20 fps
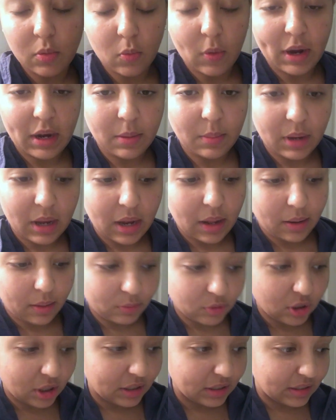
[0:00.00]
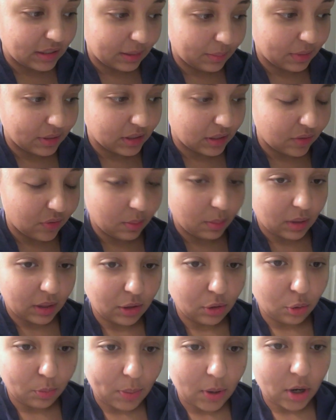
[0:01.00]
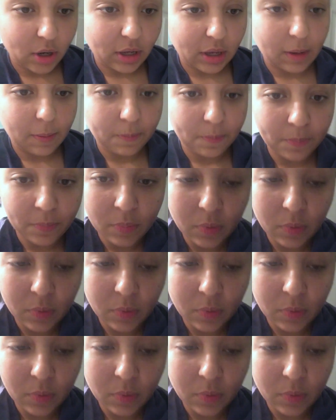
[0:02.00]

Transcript: Wait a minute. I'm trying to stick myself in my little pocket.